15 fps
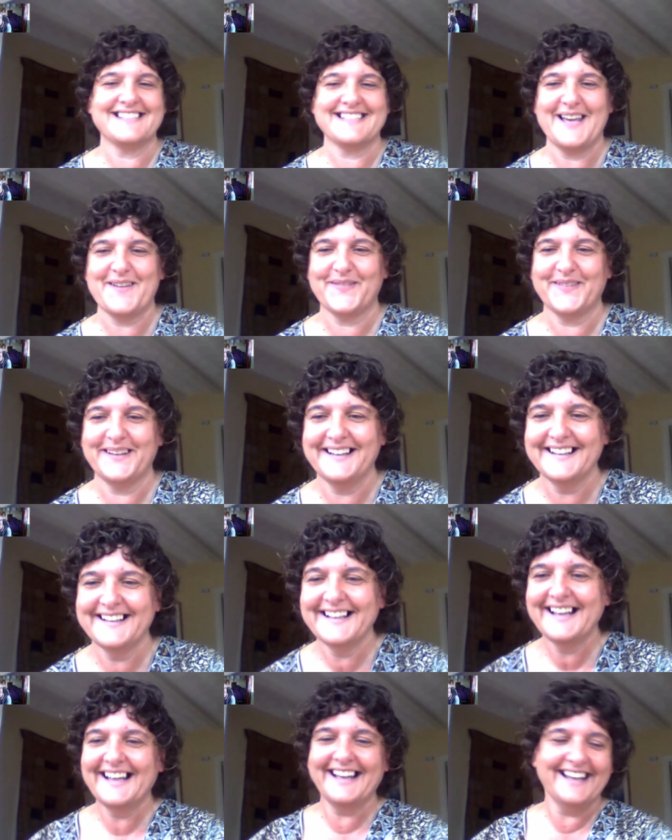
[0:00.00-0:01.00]
whatever.
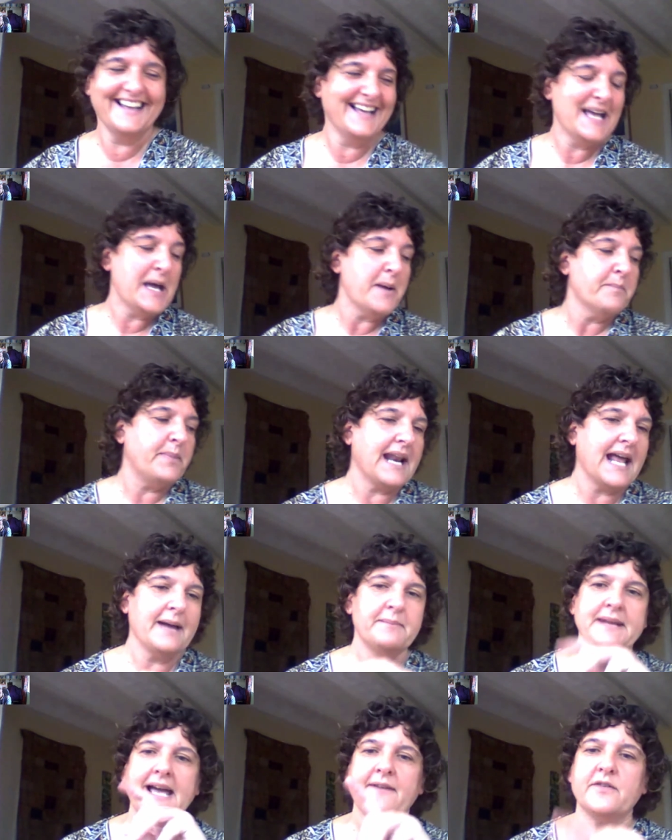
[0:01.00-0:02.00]
Yeah. But i
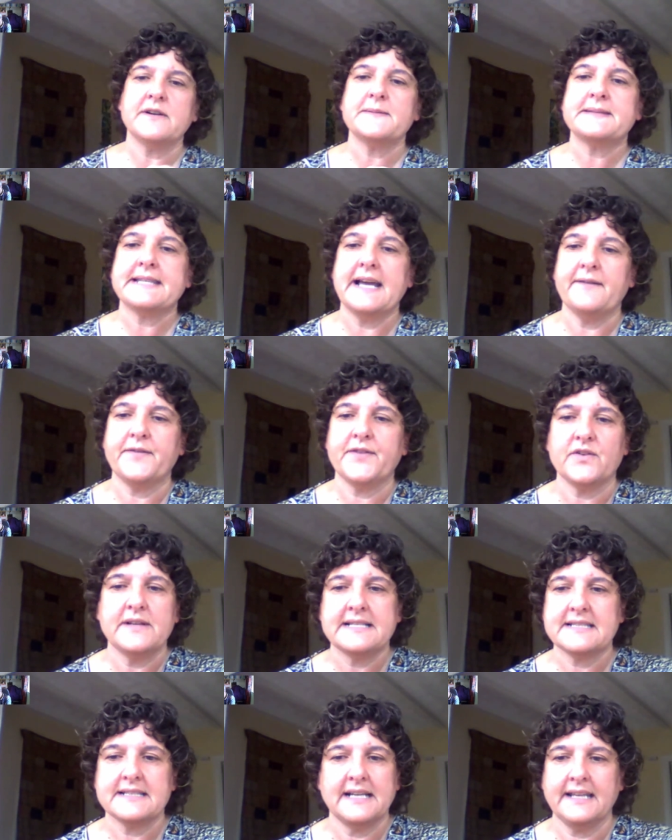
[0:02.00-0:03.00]
never accept the
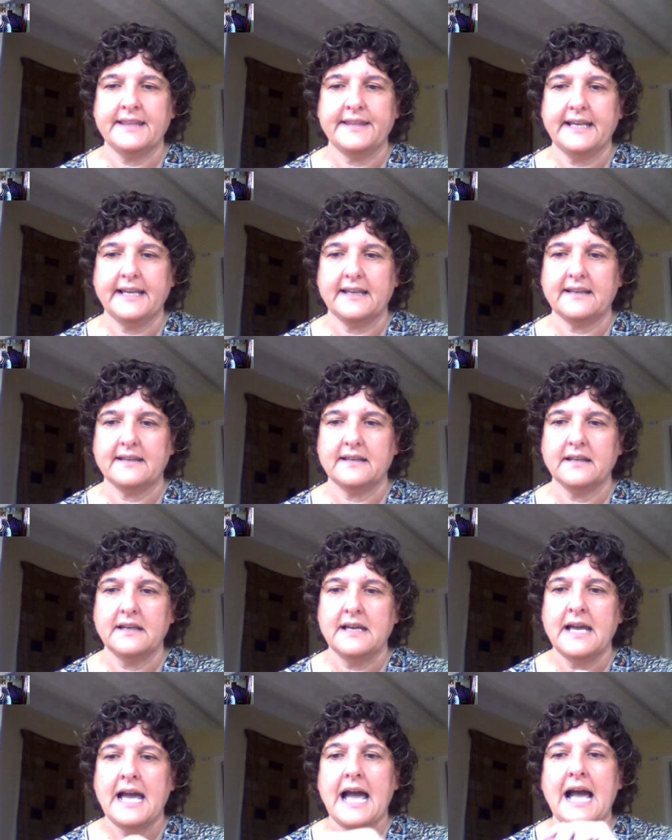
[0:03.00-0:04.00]
reason I think.
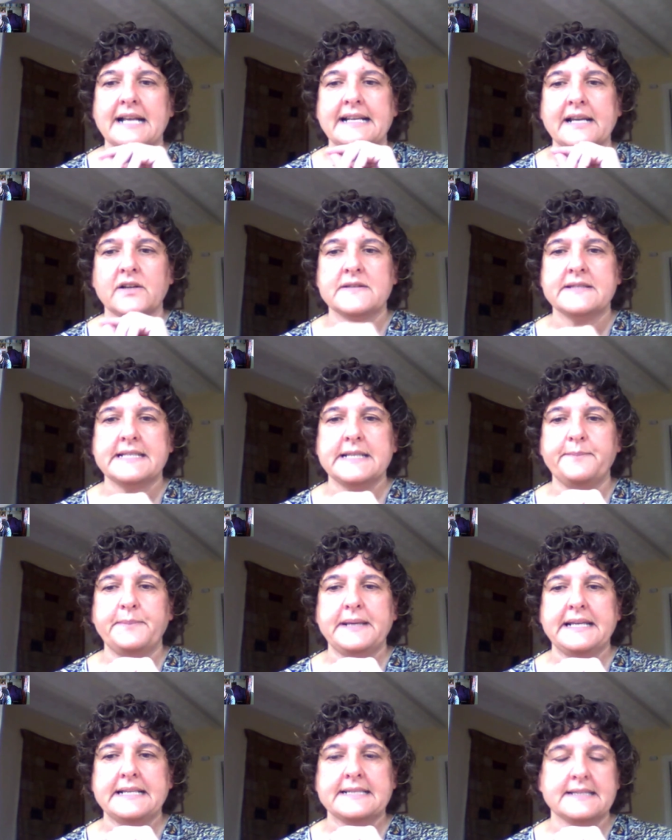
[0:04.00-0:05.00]
And I could see
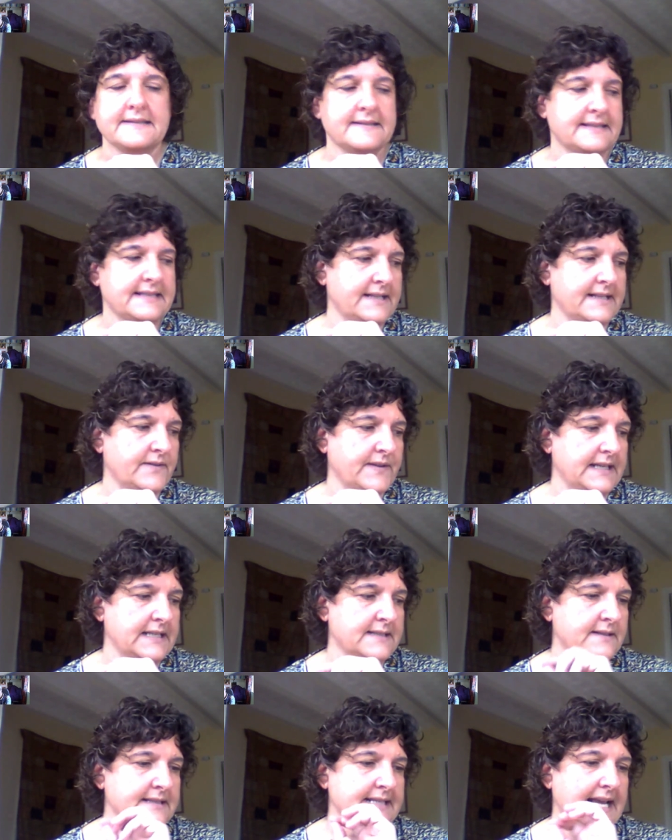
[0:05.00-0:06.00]
peace instead of
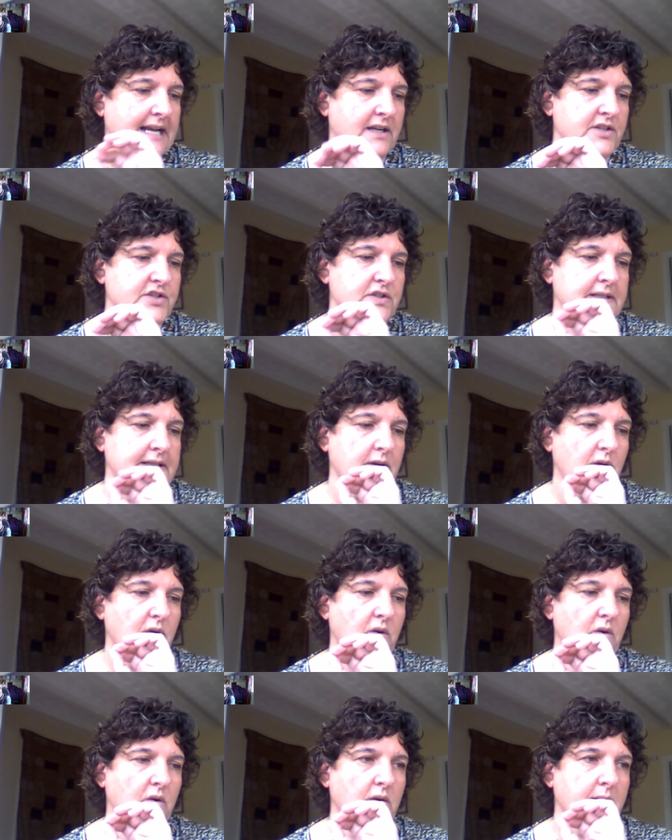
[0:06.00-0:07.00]
this. Because actually
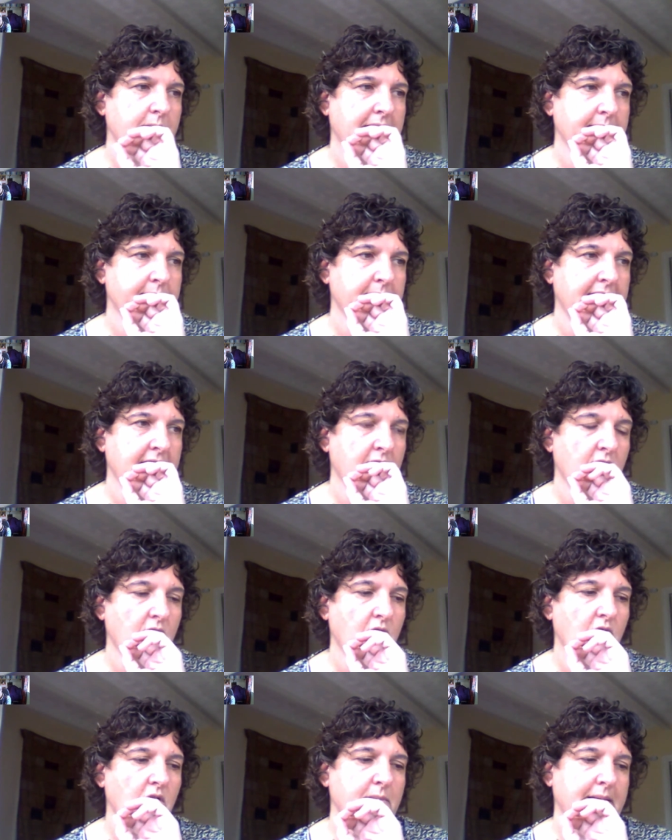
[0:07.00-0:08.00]
all my, my
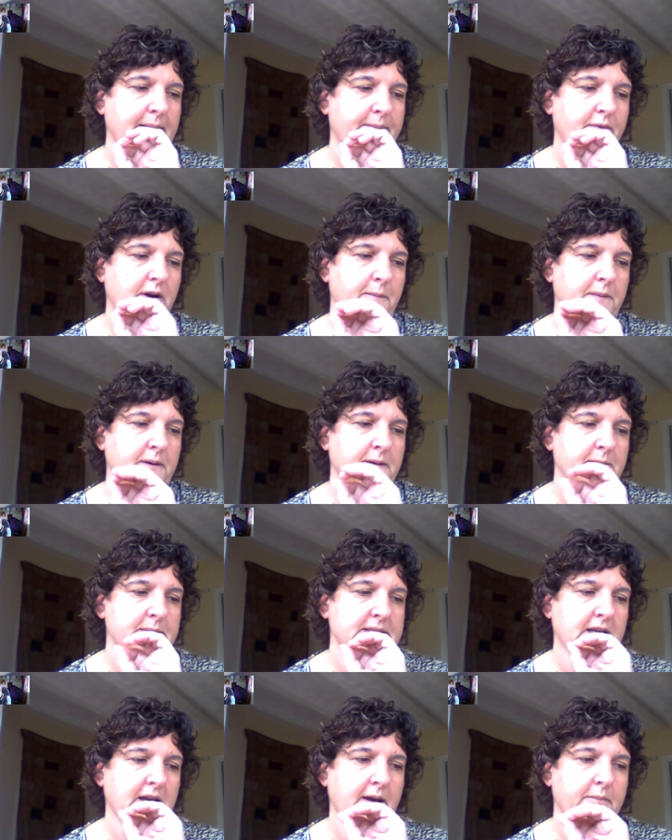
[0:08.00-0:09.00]
all my problems
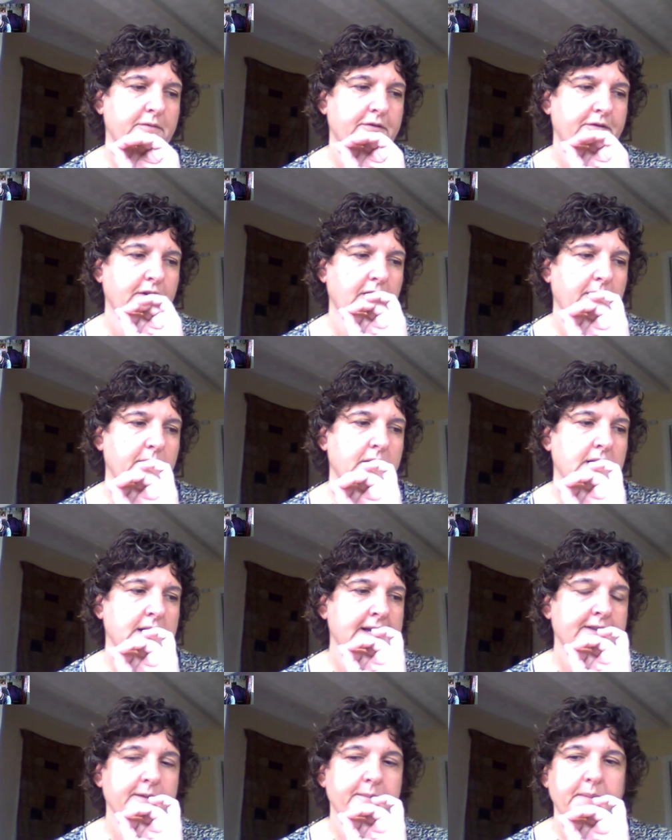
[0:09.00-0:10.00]
come from
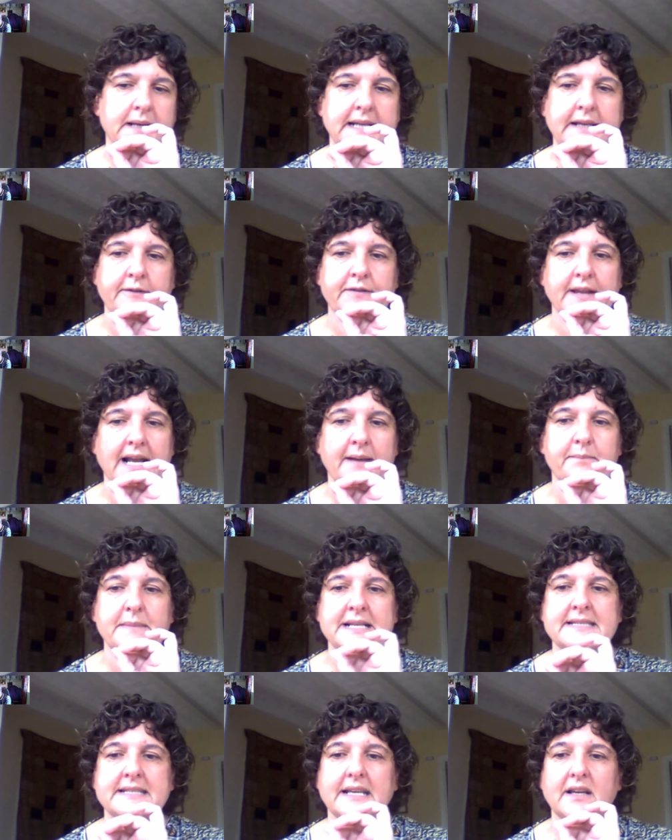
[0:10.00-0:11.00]
the belief that I'm
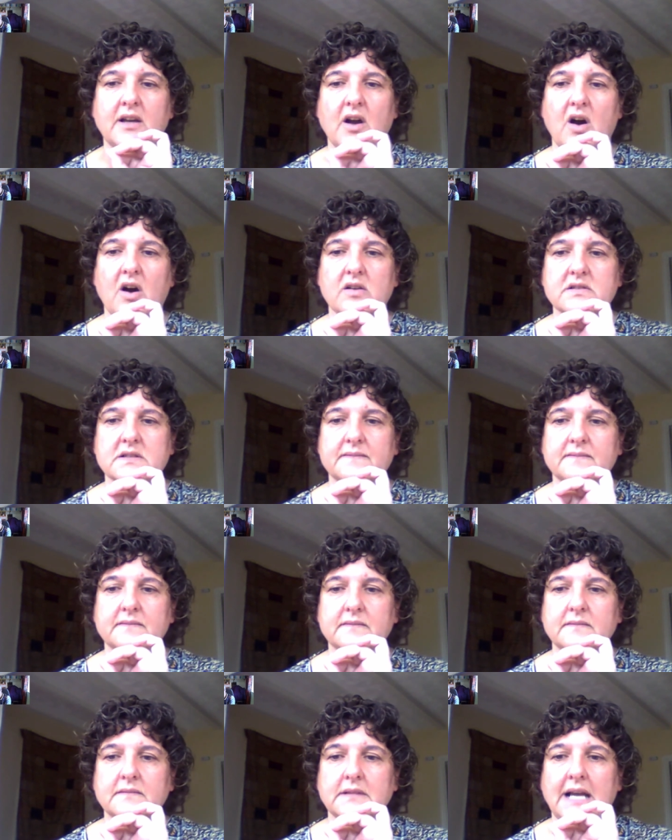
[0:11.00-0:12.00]
missing God.
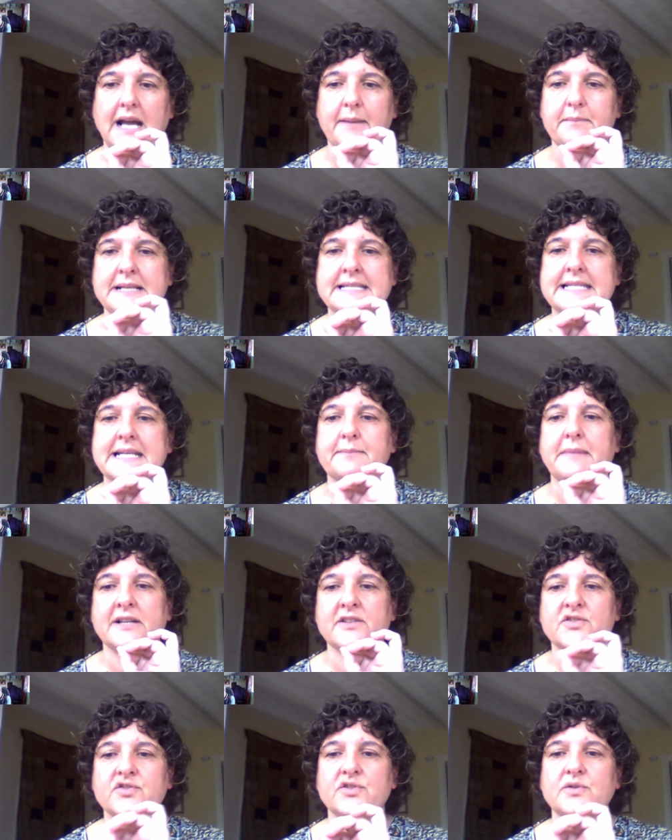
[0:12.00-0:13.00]
Yeah. I'm missing my
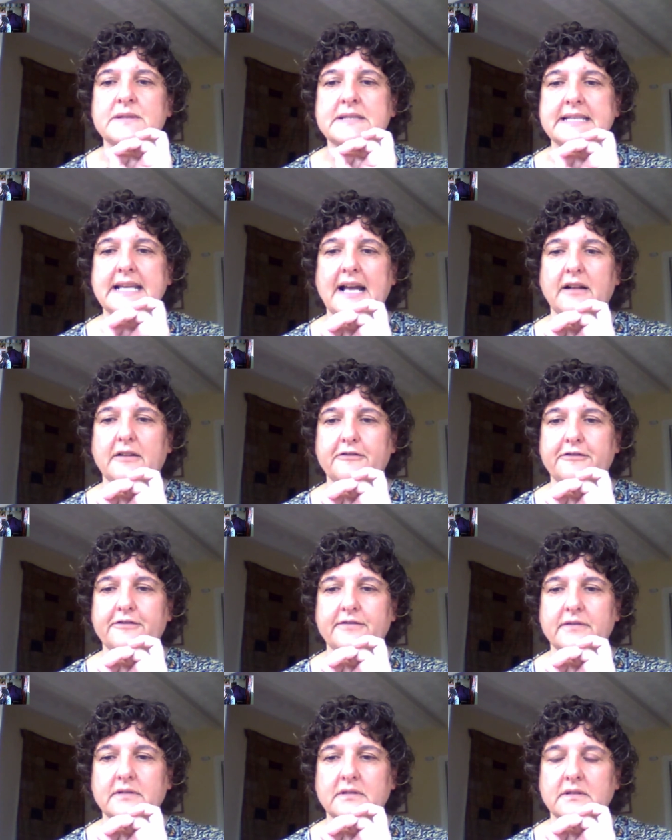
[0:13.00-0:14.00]
true self.
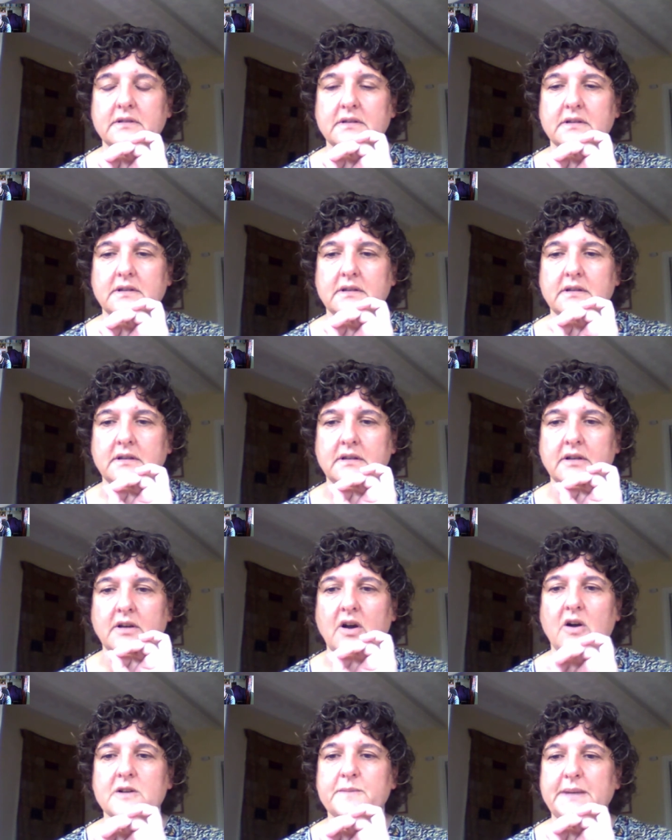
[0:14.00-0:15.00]

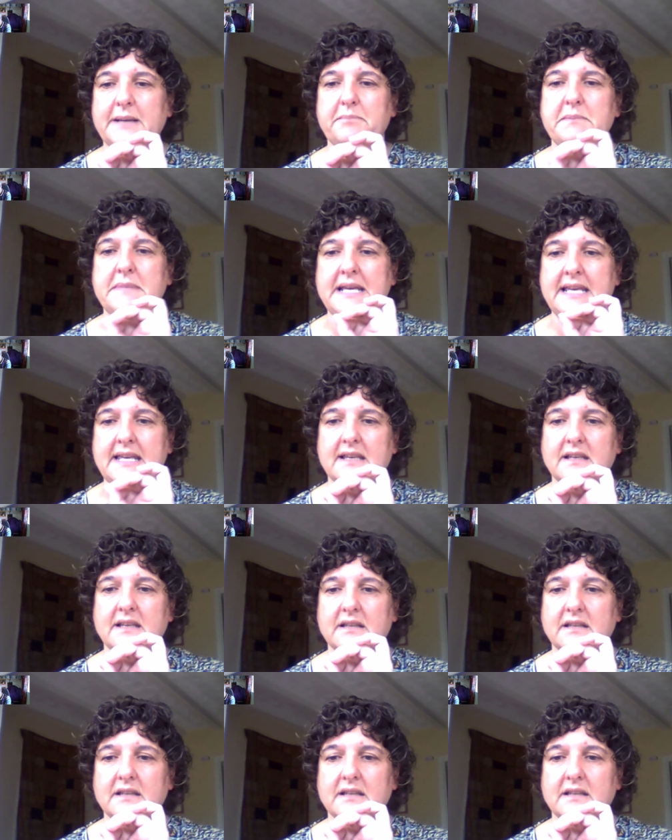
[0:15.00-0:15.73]
God being me.